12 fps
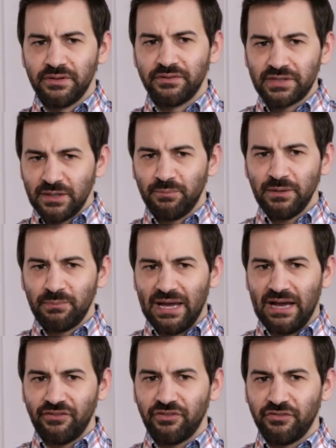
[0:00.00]
skipping
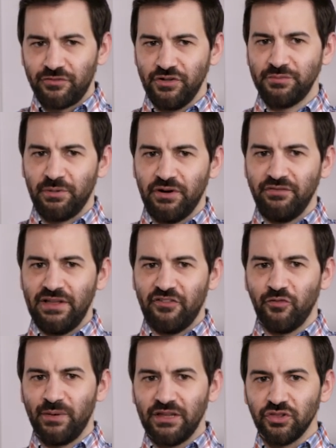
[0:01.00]
past the first part of the
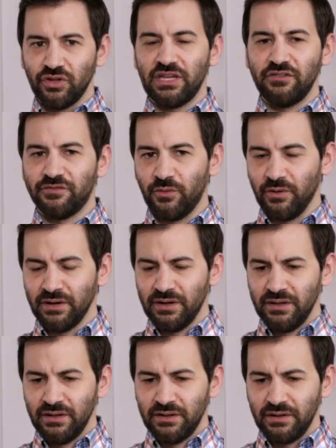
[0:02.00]
alphabet looking for
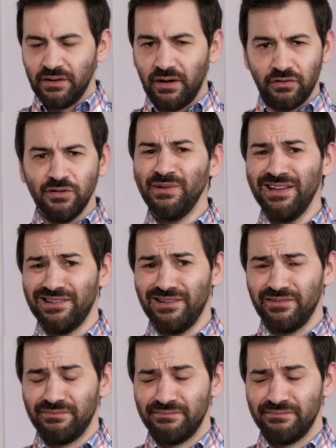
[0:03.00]
Aromando?